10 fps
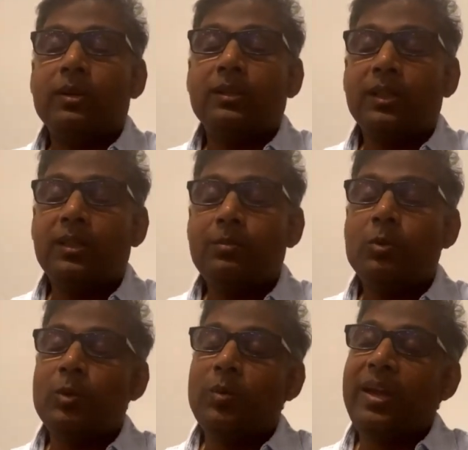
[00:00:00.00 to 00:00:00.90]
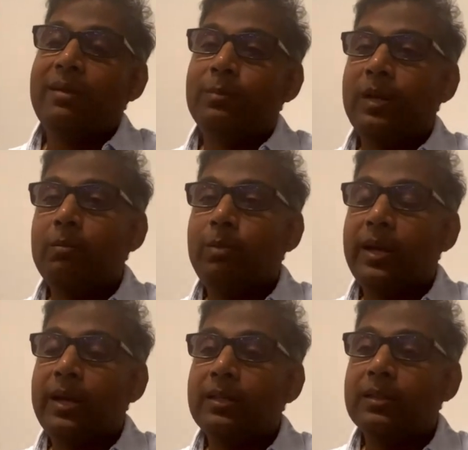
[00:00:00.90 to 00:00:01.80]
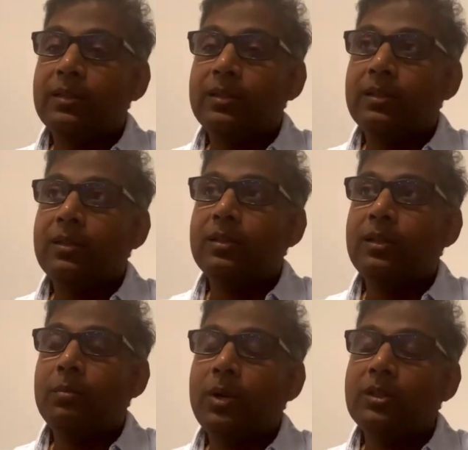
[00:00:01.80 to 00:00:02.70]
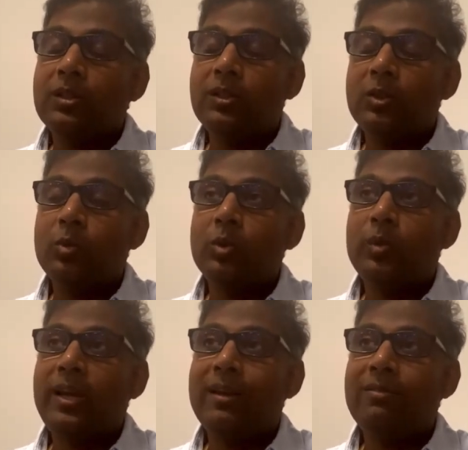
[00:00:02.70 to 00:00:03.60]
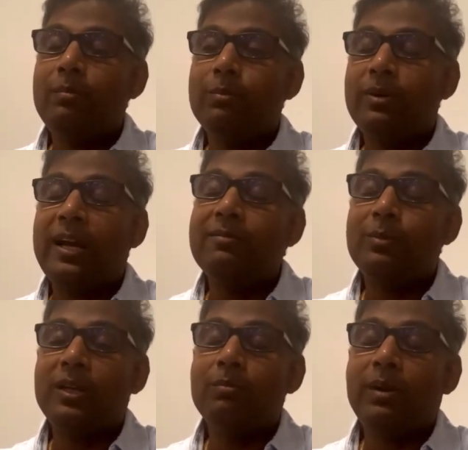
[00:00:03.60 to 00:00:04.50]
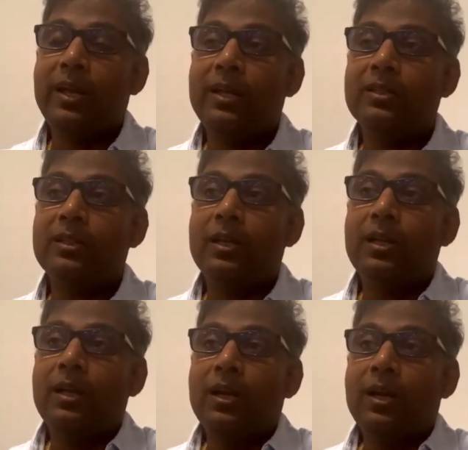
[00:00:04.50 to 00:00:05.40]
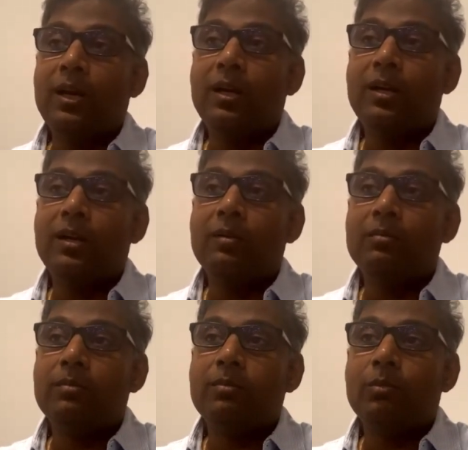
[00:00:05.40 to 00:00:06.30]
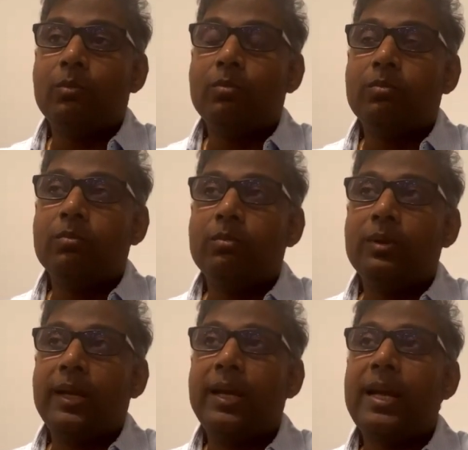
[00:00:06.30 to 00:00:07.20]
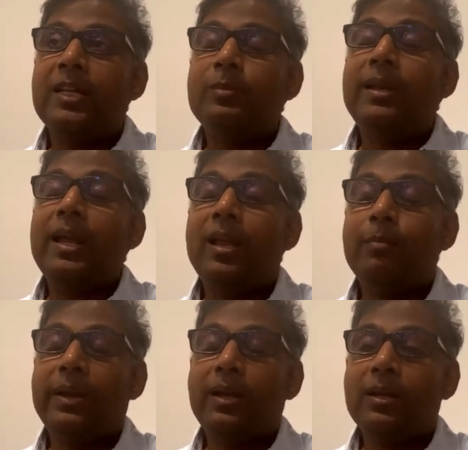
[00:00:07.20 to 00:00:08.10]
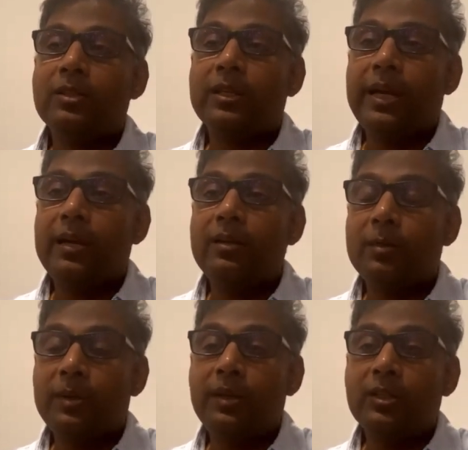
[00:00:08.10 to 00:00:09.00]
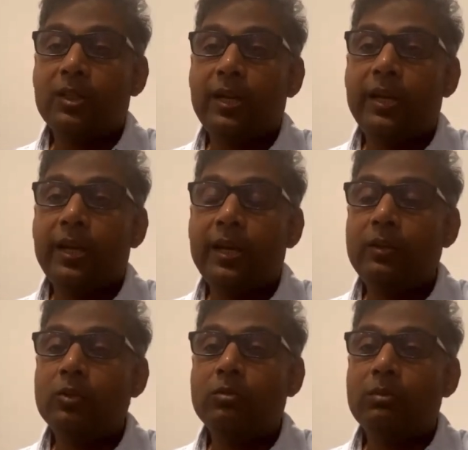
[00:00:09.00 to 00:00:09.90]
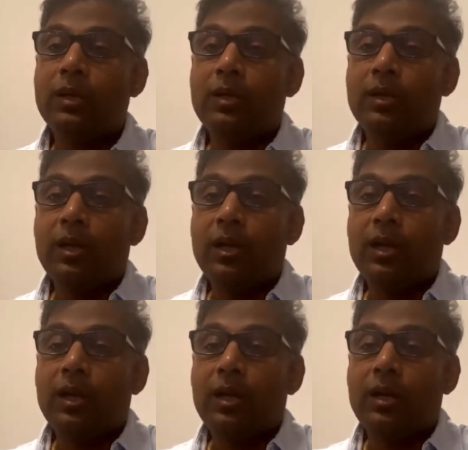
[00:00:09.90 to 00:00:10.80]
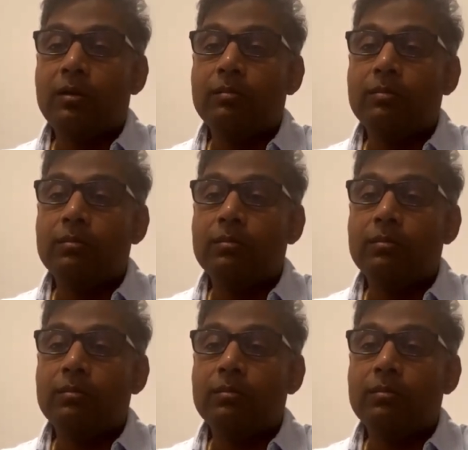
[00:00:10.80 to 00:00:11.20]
the systems which we have put in place, the processes which we have put in place, um, it has been helping us tremendously in uh,